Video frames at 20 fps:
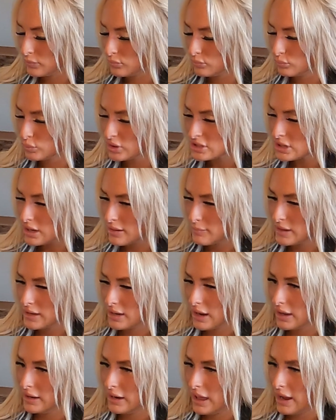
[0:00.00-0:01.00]
which, I mean,
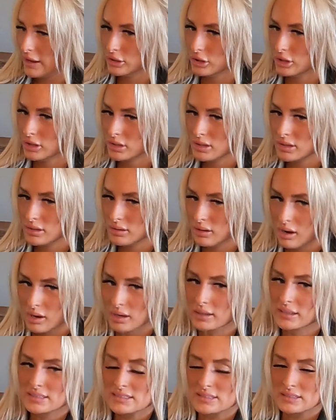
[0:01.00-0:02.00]
I look,
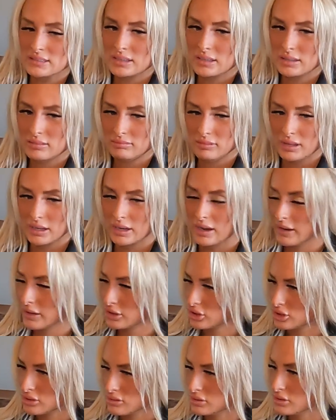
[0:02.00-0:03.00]
honestly, like I could
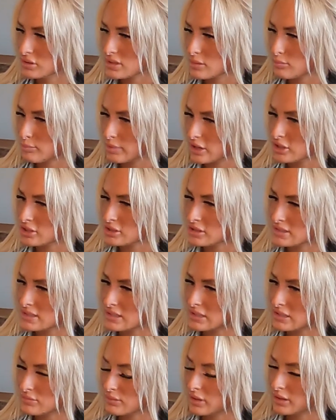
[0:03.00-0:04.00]
show you some pictures and
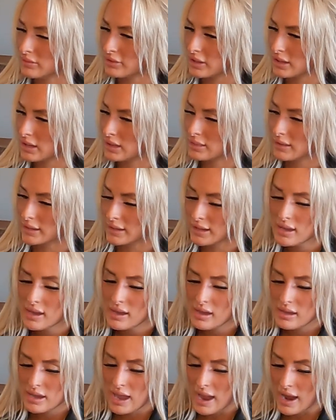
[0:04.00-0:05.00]
it's really funny. Like
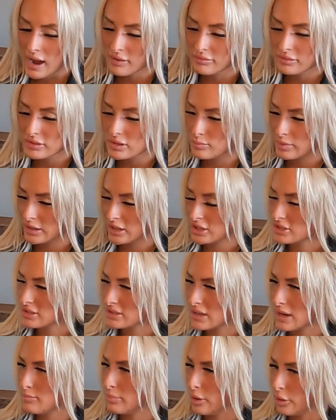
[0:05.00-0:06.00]
half of the pictures
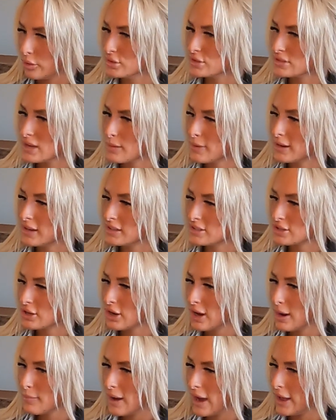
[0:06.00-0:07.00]
I post on my
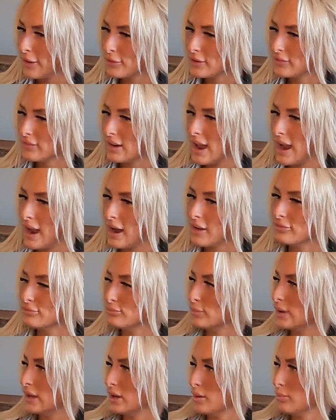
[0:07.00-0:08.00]
Instagram, I don't even have
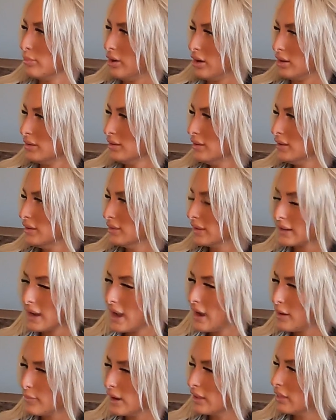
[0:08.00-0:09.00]
makeup on. Like I
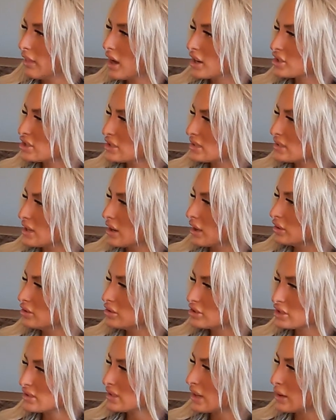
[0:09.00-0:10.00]
have my lashes done.
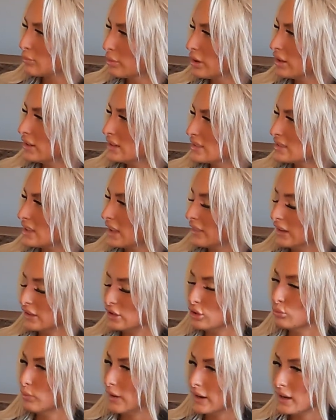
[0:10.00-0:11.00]
Just like Brittany said, like
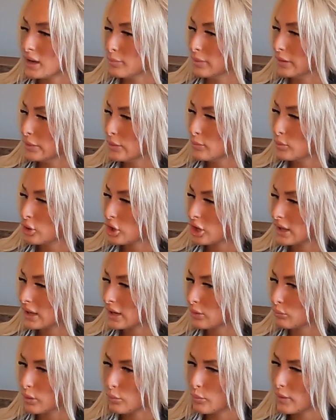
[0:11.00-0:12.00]
you wake up in the
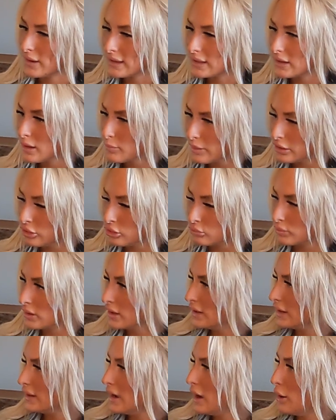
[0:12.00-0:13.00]
morning, we're waking up at 3
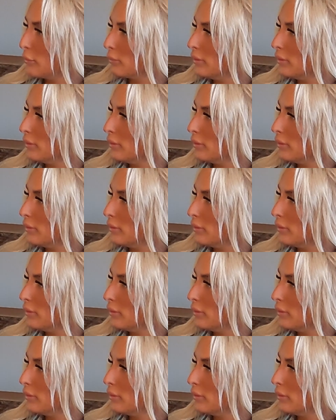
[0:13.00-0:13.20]
a.m.